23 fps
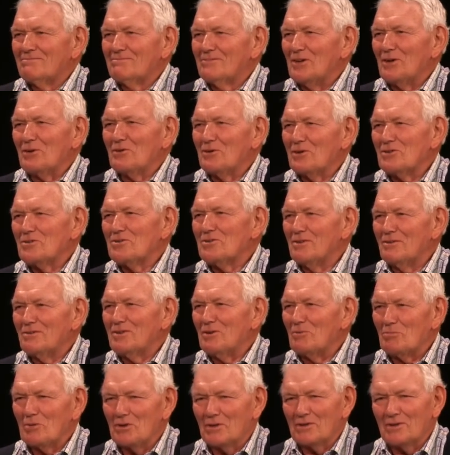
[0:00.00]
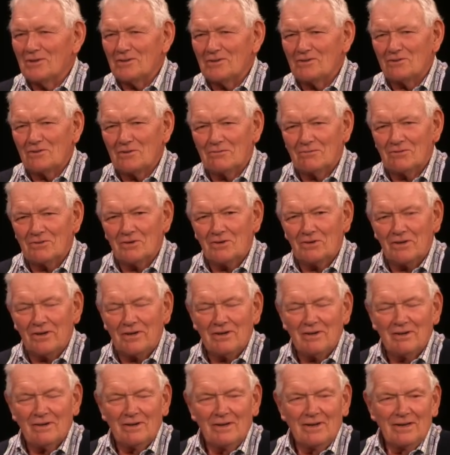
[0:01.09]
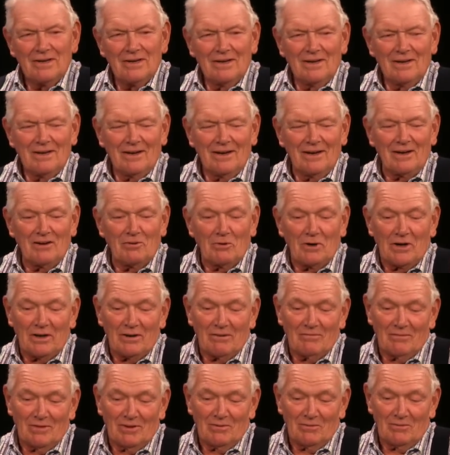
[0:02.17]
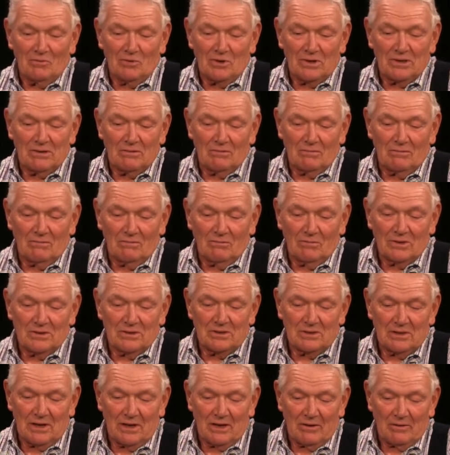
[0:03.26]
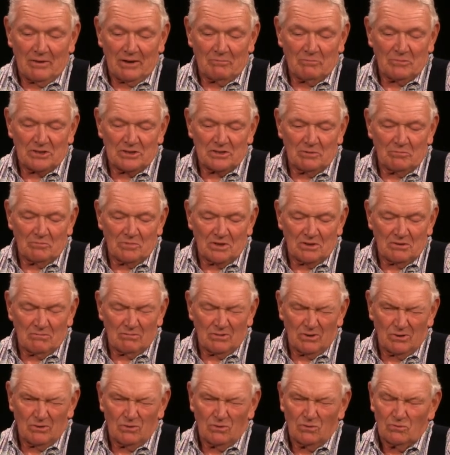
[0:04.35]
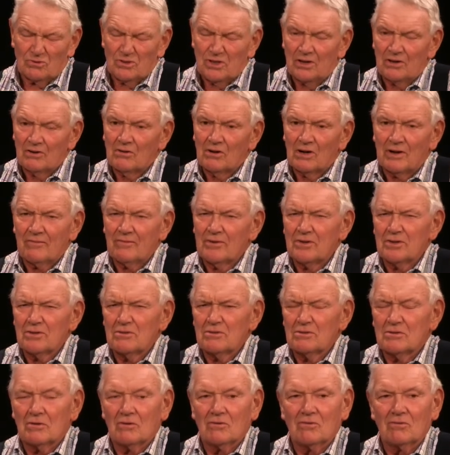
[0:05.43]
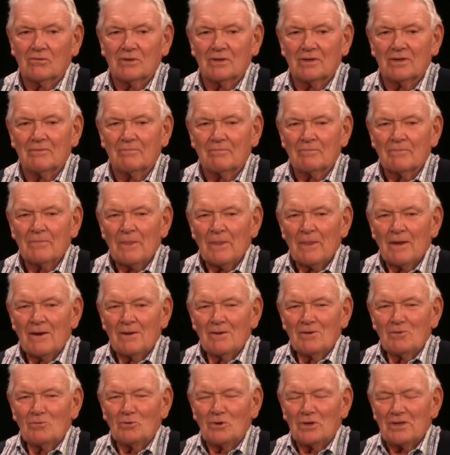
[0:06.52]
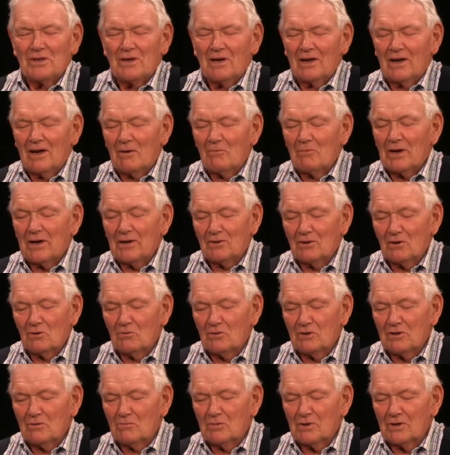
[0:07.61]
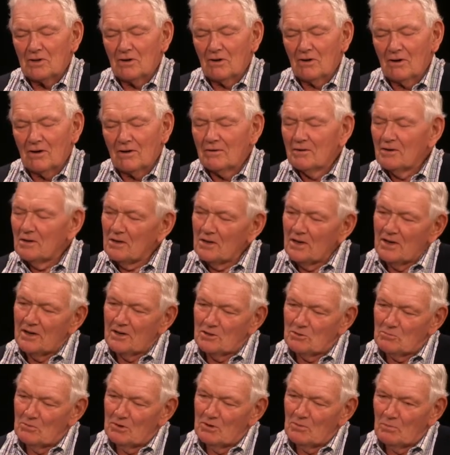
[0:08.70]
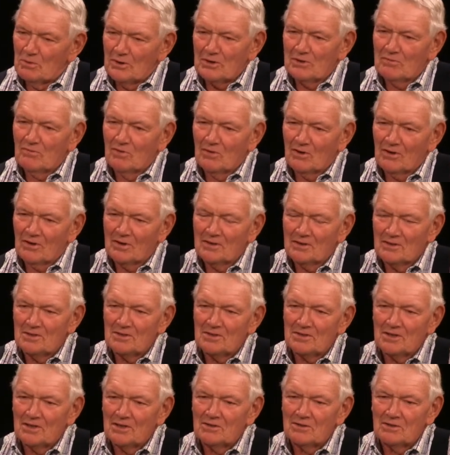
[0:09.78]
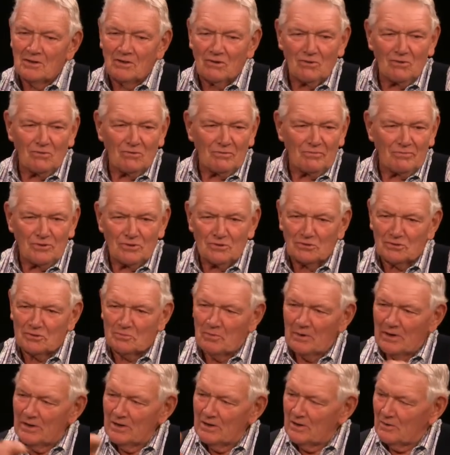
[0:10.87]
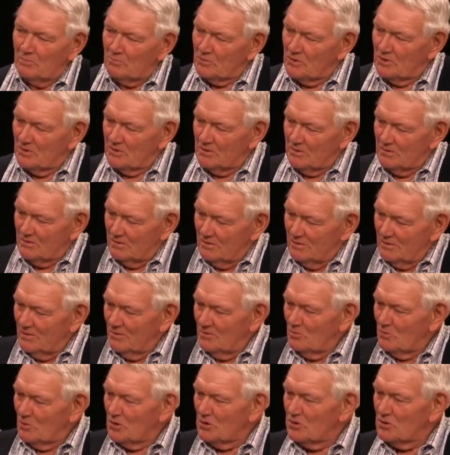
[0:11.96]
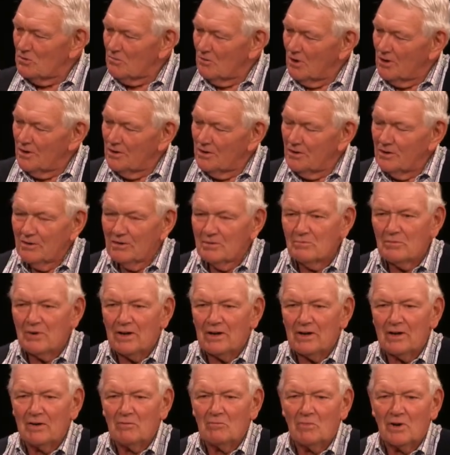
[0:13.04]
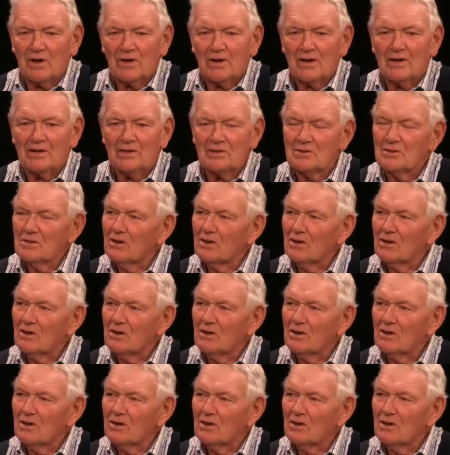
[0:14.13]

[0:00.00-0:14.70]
You know, as typically as you should. Anyway, one time, I must have been, I don't know, 10 or 11 years old, and one day I'm out there with him in the garden, and he hands me the pitchfork, and he says, you know, if you'll spade up this piece right here, it's about 8 by 8, he said,